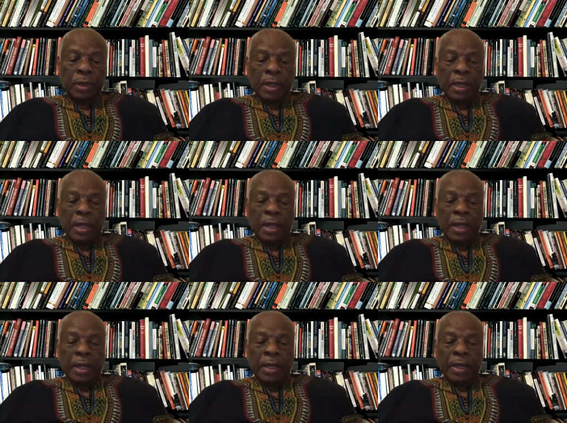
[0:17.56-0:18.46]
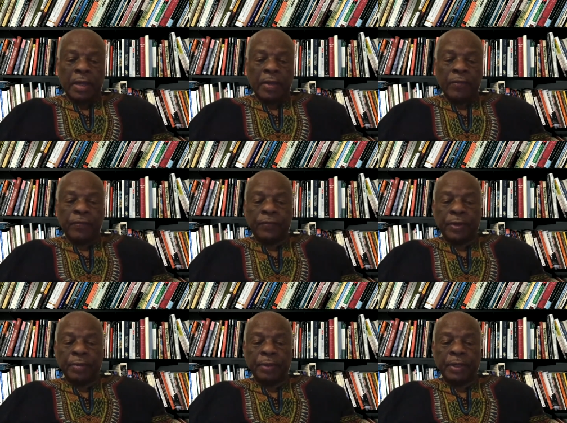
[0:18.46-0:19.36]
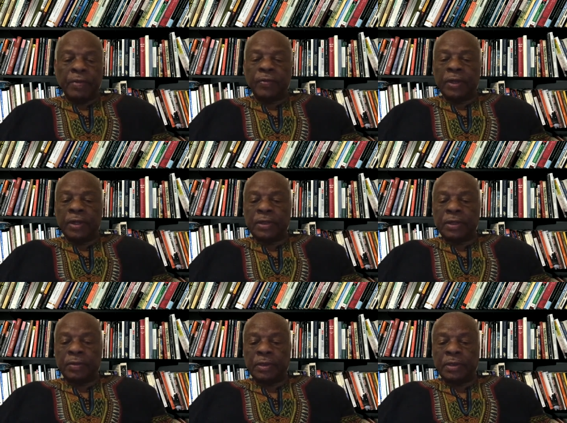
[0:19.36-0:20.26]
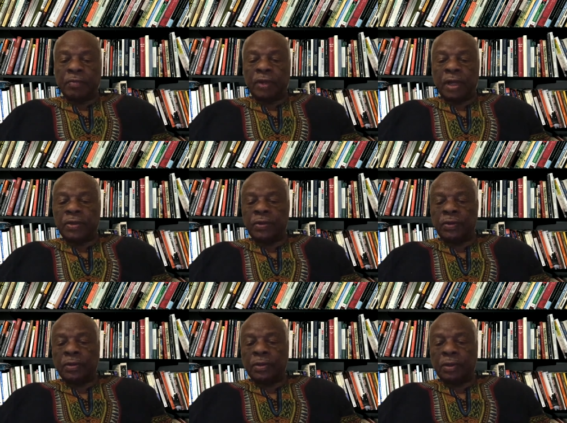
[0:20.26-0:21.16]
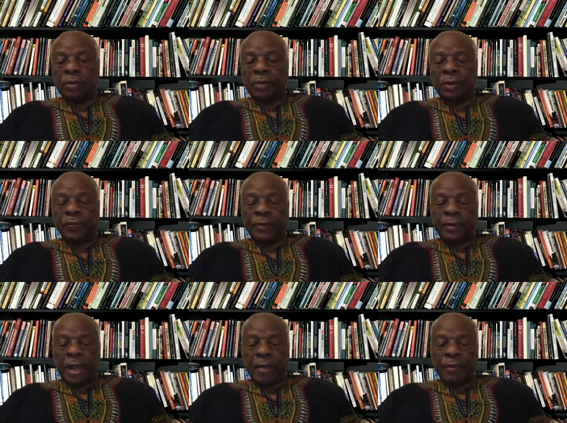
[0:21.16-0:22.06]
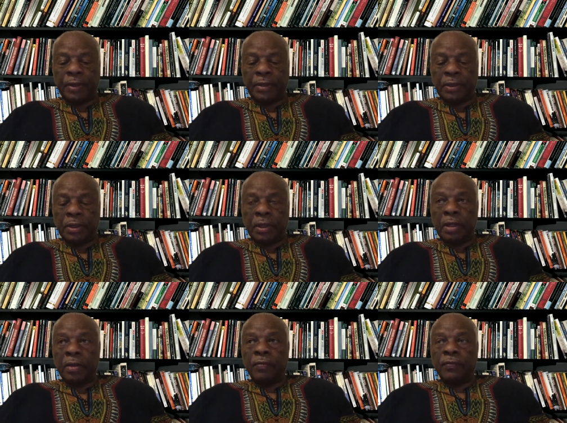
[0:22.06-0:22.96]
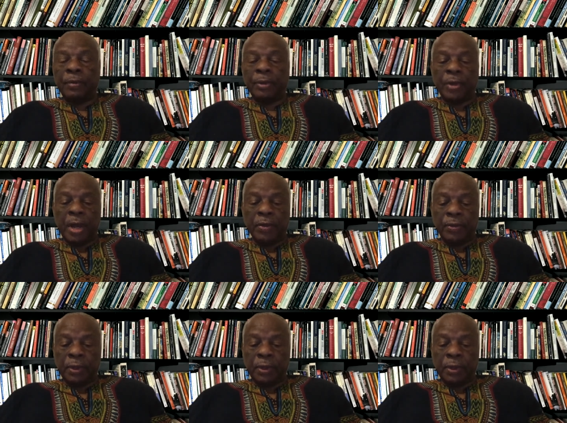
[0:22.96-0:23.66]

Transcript: I have been giving a series of lectures on different topics from around the world.